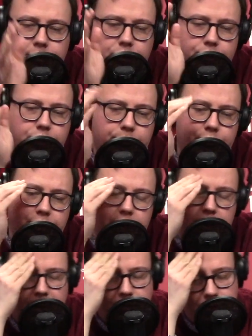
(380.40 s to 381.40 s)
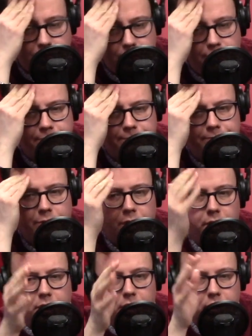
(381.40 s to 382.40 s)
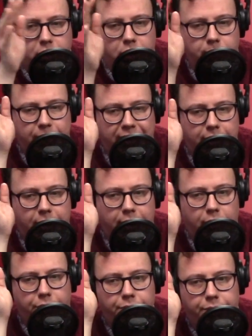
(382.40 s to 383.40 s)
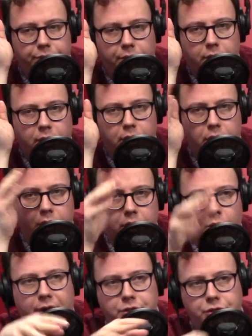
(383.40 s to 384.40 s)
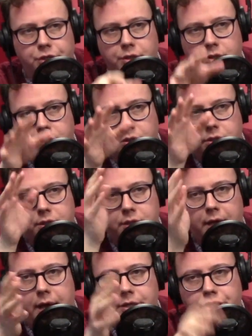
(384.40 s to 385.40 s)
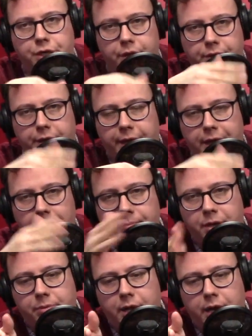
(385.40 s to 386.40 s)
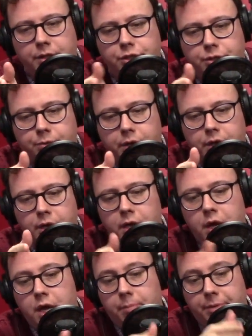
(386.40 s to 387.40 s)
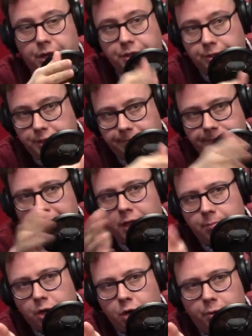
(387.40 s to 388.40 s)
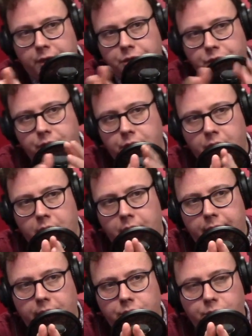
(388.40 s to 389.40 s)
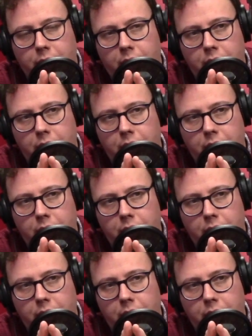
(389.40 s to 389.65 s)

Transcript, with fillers: was talking to someone recently about sort of the mental health question mm. slash, and I think it can be applied to the personal development question is.